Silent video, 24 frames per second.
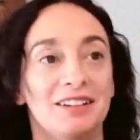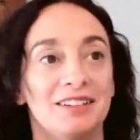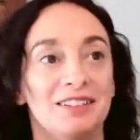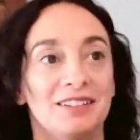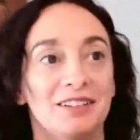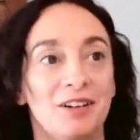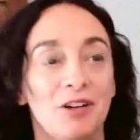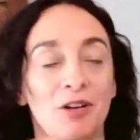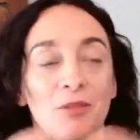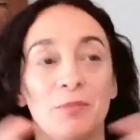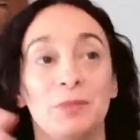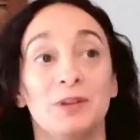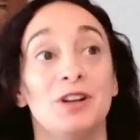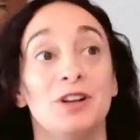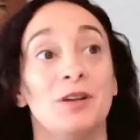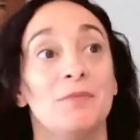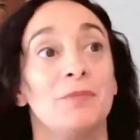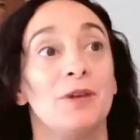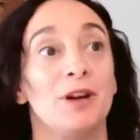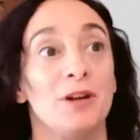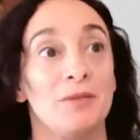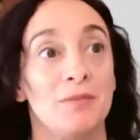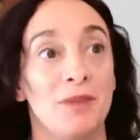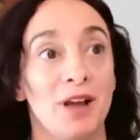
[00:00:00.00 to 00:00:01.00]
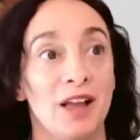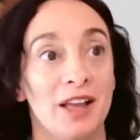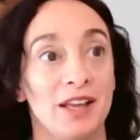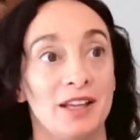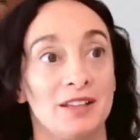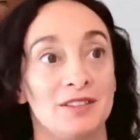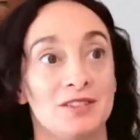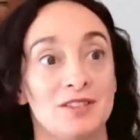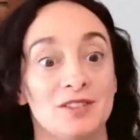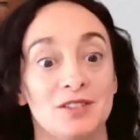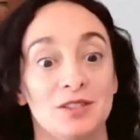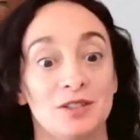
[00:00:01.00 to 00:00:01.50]
opened up our
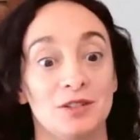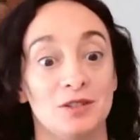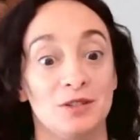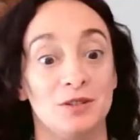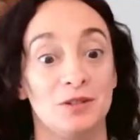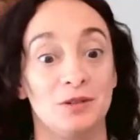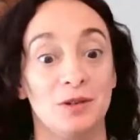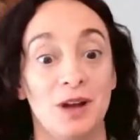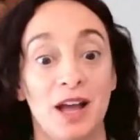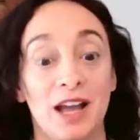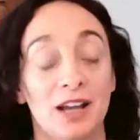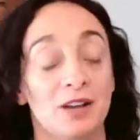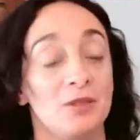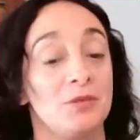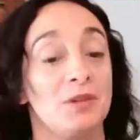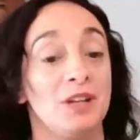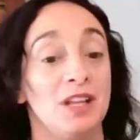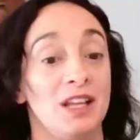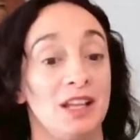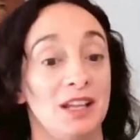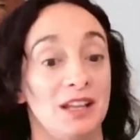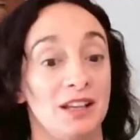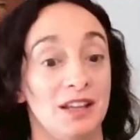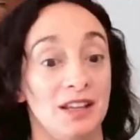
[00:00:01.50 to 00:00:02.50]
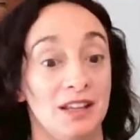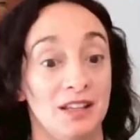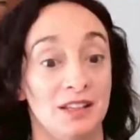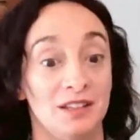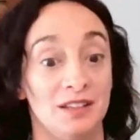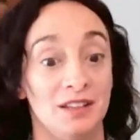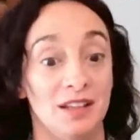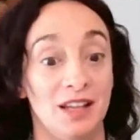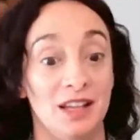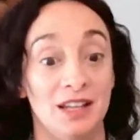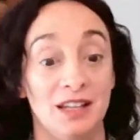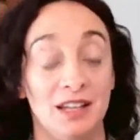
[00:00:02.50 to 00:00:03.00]
minds to equity in
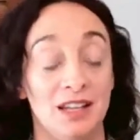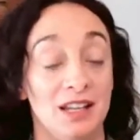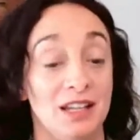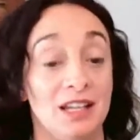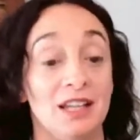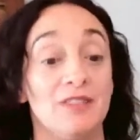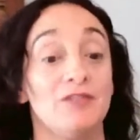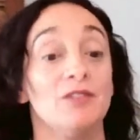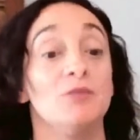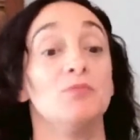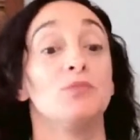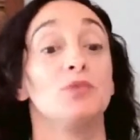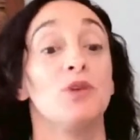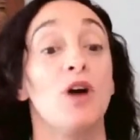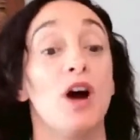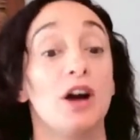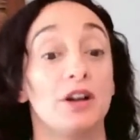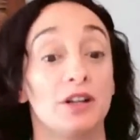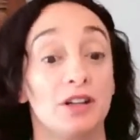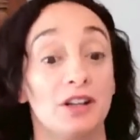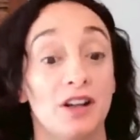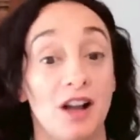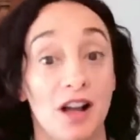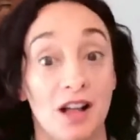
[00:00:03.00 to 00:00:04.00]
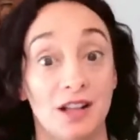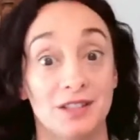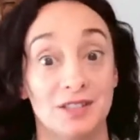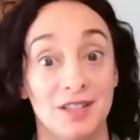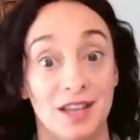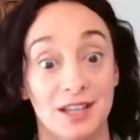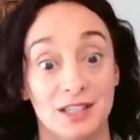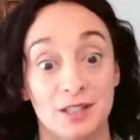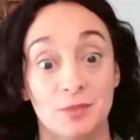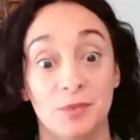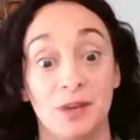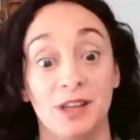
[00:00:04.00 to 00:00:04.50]
even broader
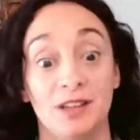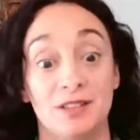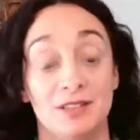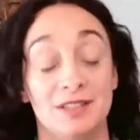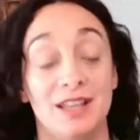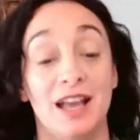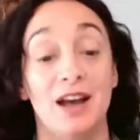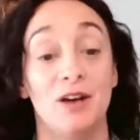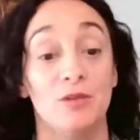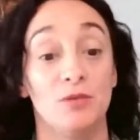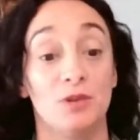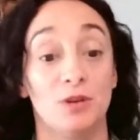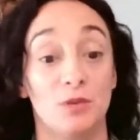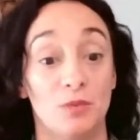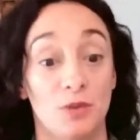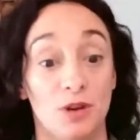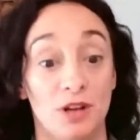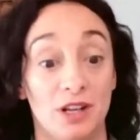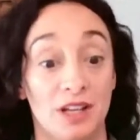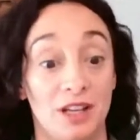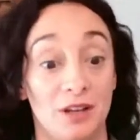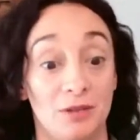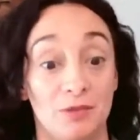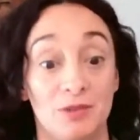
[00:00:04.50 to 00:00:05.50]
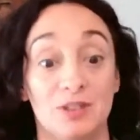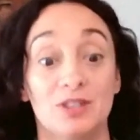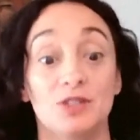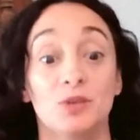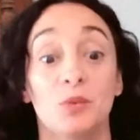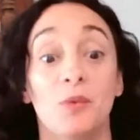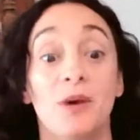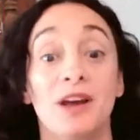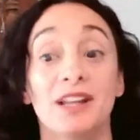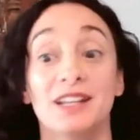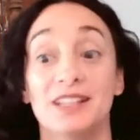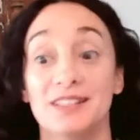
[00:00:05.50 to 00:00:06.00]
context, because now we're working with
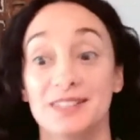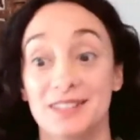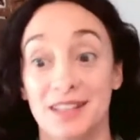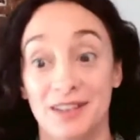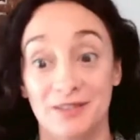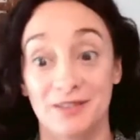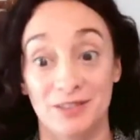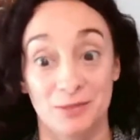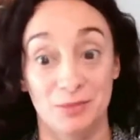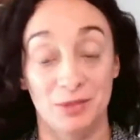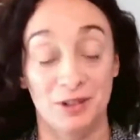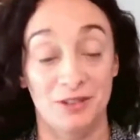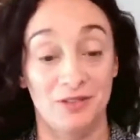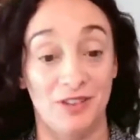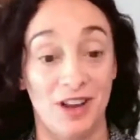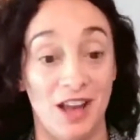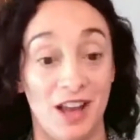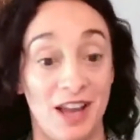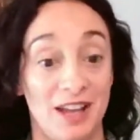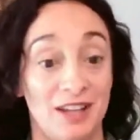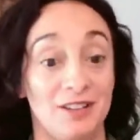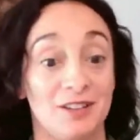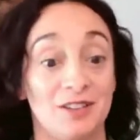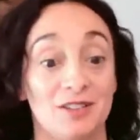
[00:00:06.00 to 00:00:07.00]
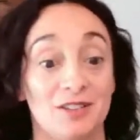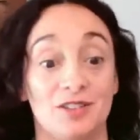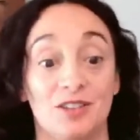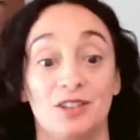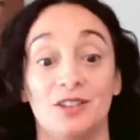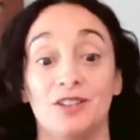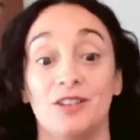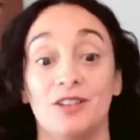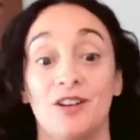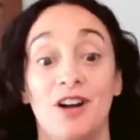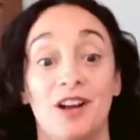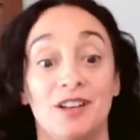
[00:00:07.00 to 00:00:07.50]
27 providers
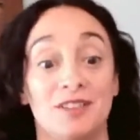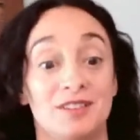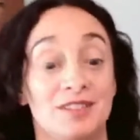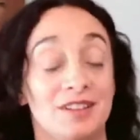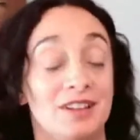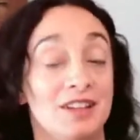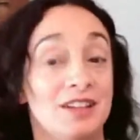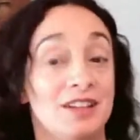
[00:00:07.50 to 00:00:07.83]
across,